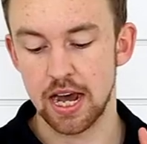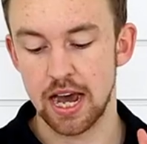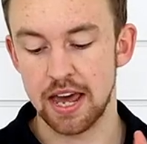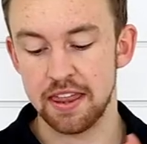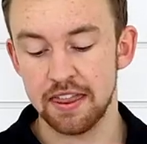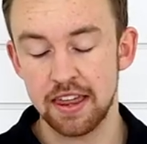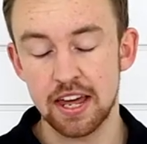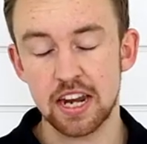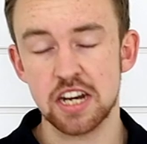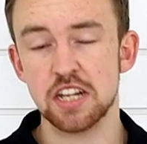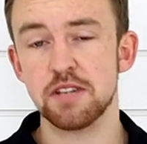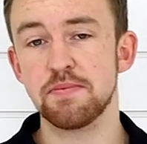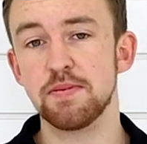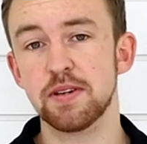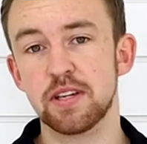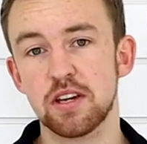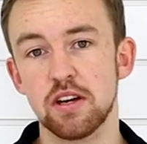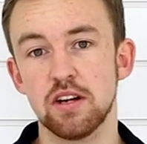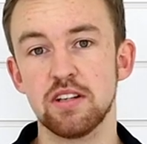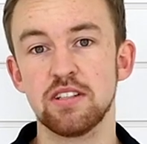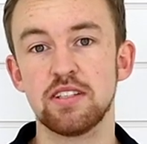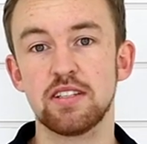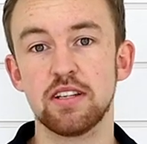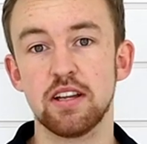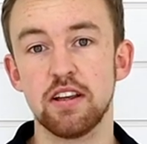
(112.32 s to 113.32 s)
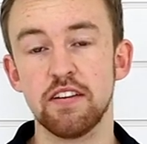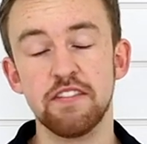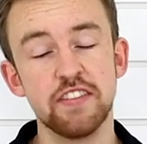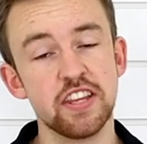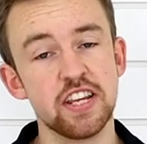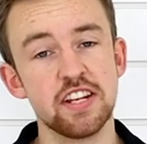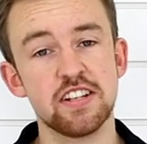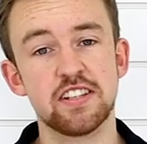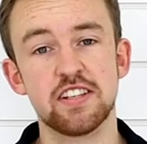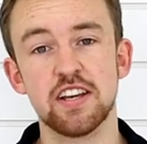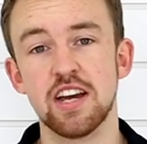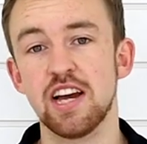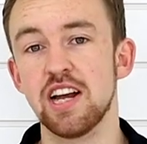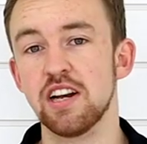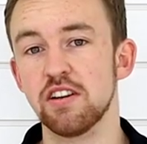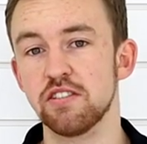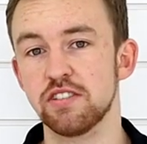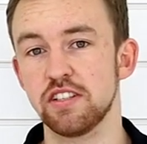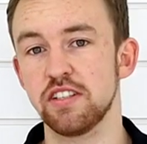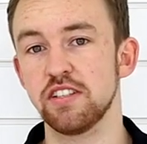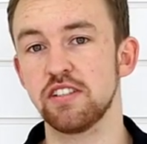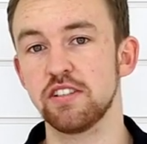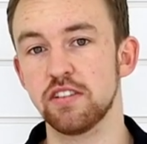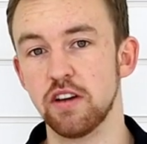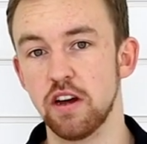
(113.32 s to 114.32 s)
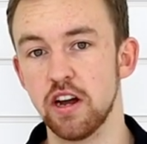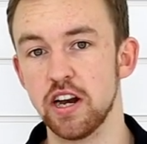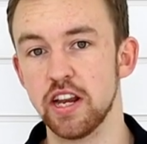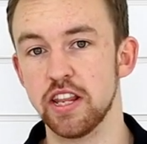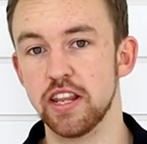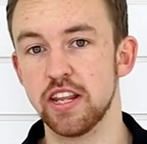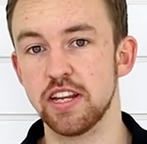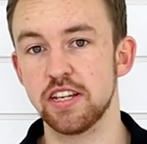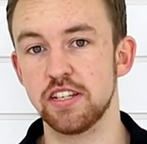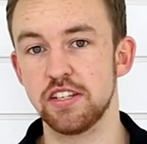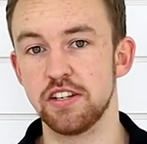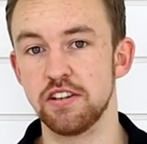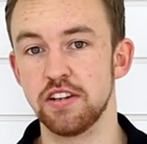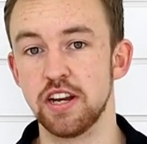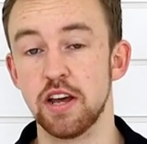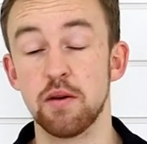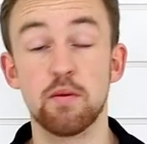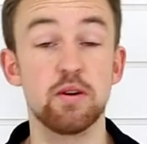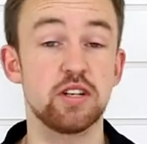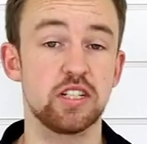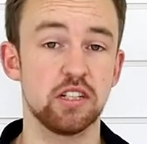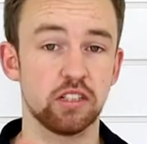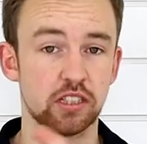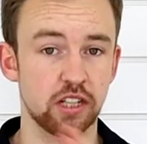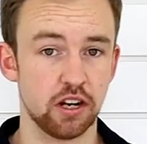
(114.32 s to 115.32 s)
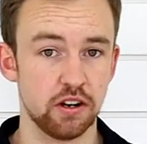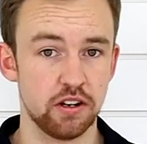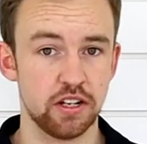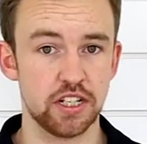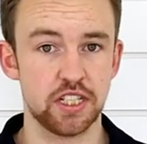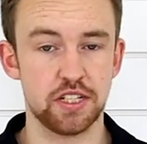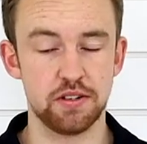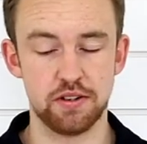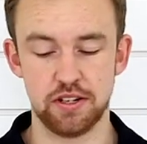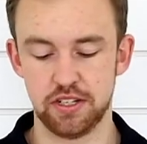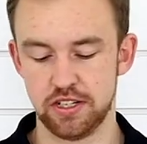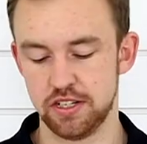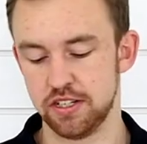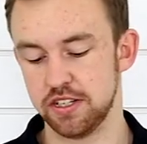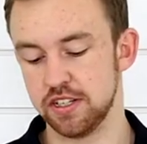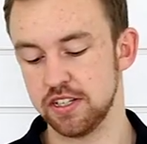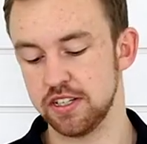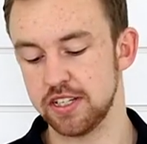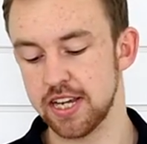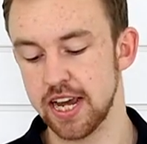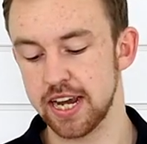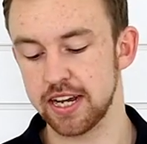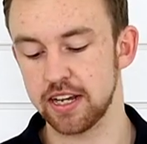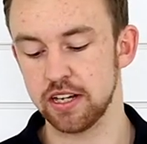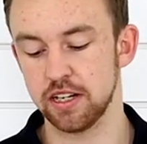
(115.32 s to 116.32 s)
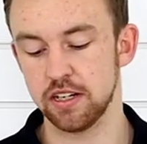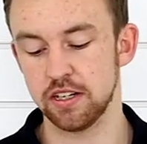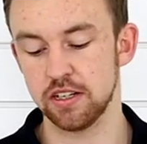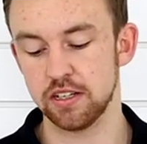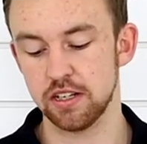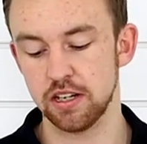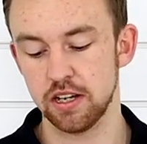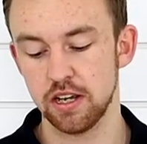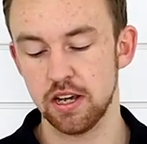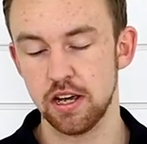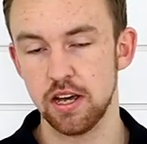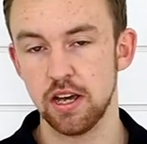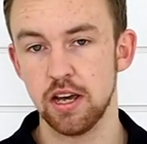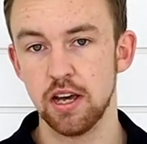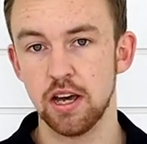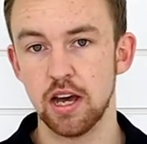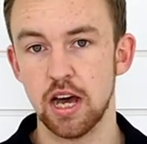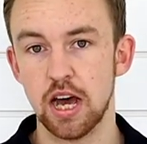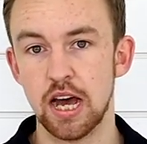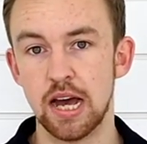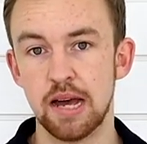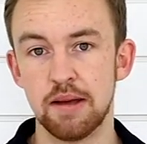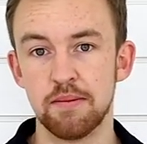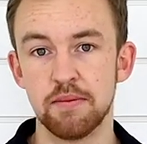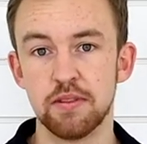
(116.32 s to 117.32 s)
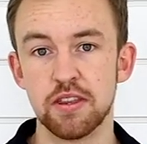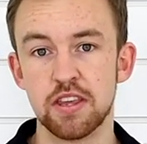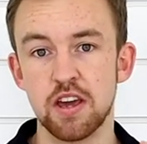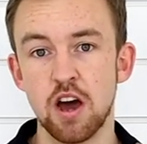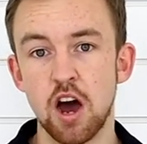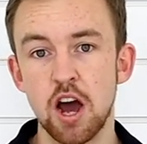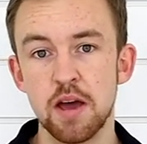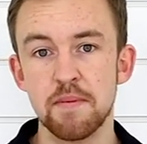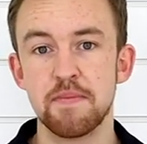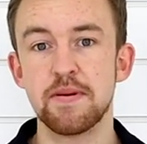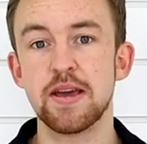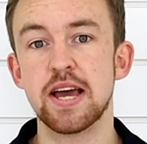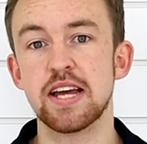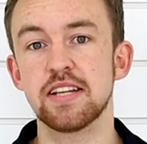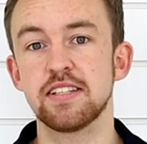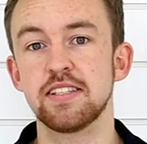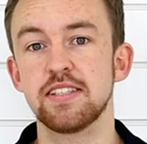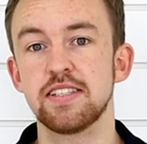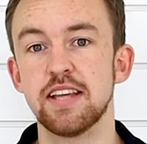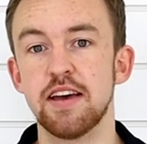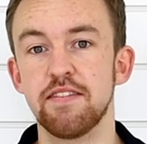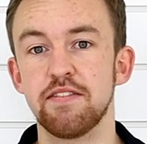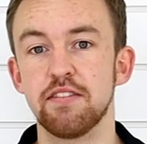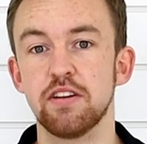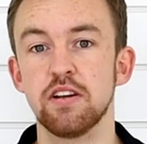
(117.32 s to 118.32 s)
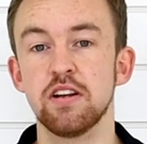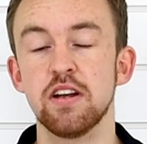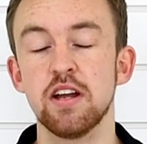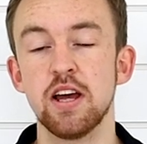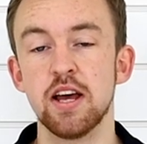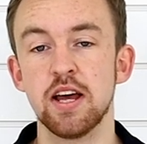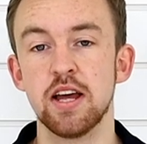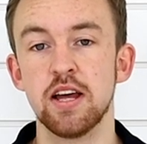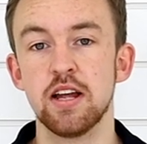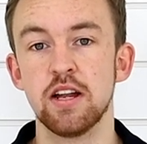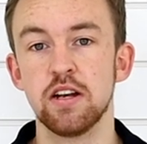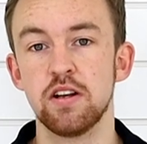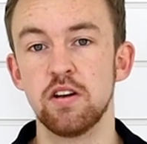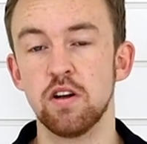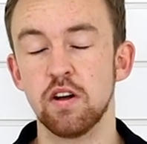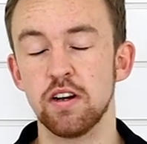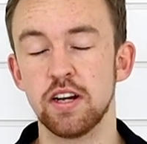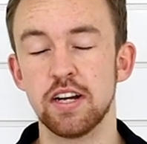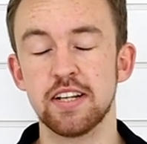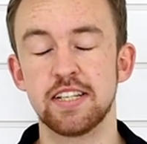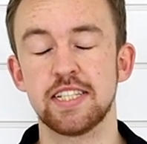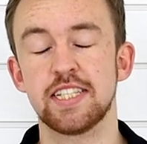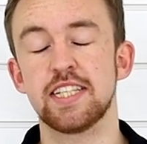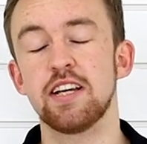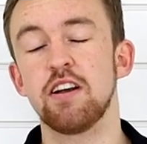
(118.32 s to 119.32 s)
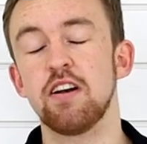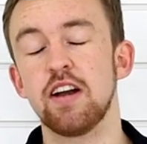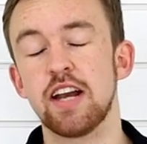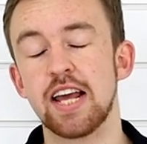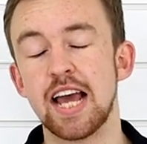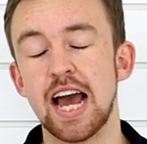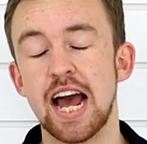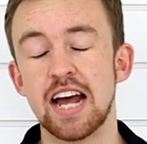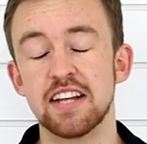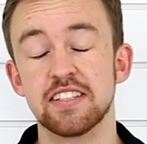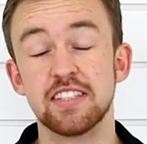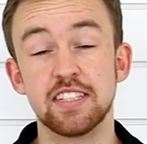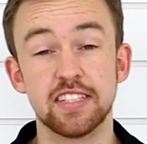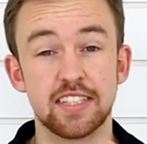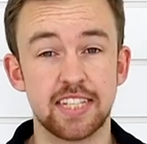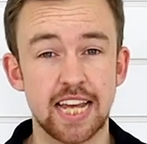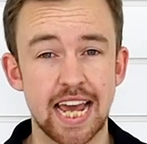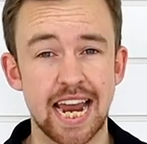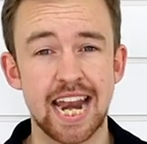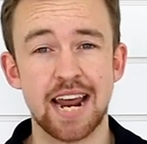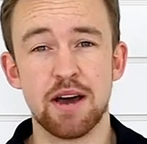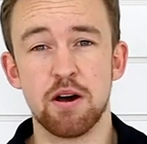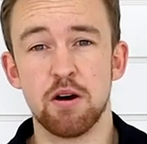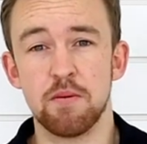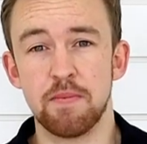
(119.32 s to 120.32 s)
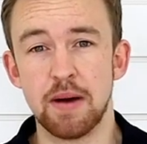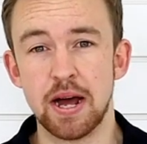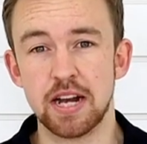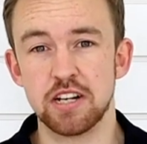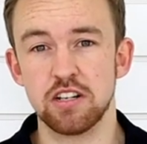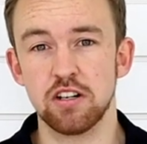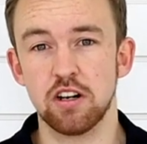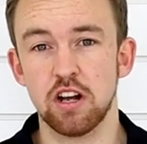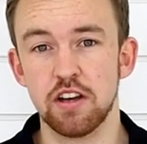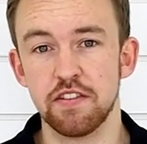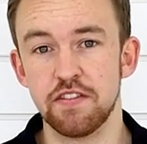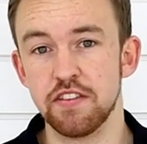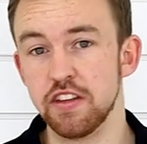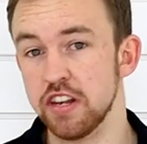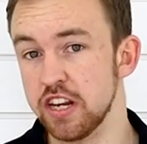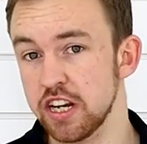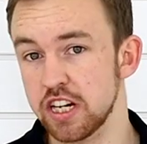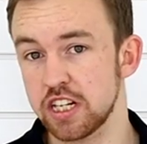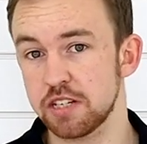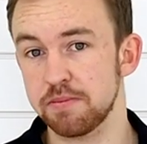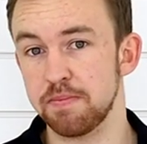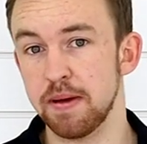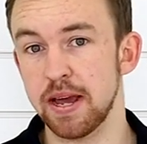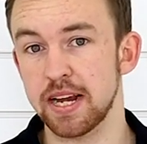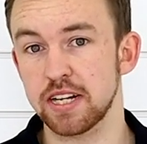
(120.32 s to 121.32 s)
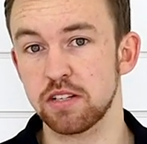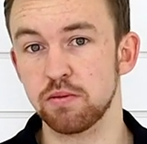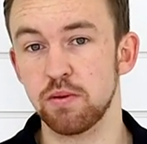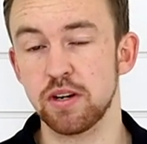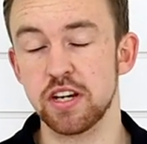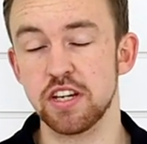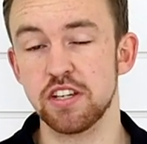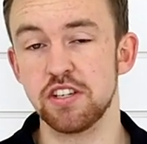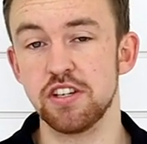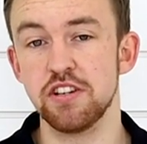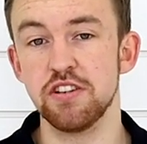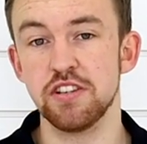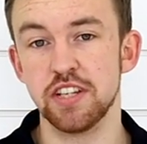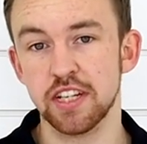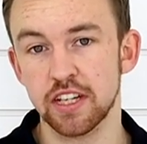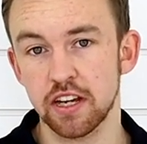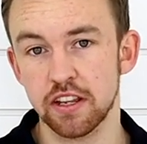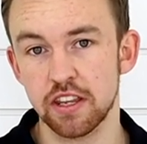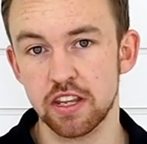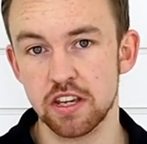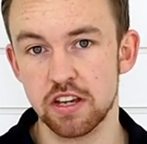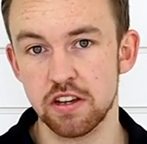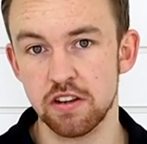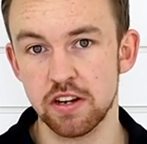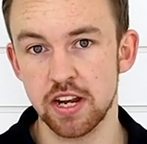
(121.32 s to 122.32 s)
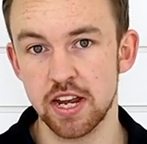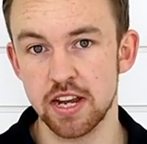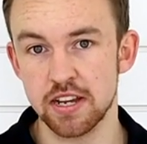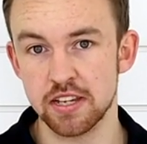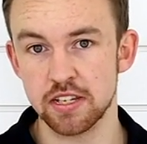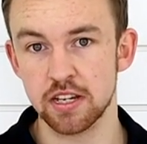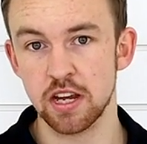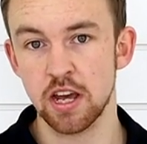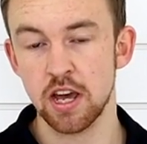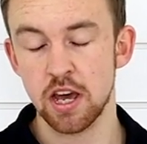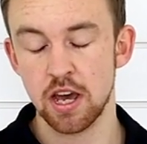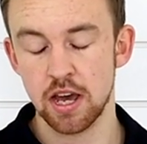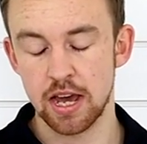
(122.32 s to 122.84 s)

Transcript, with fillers: And that is because of the internals inside of this unit, which I'll go into in just a second. Um, the I P X seven not necessarily has the ten hour battery life that you'd expect when it's using other units.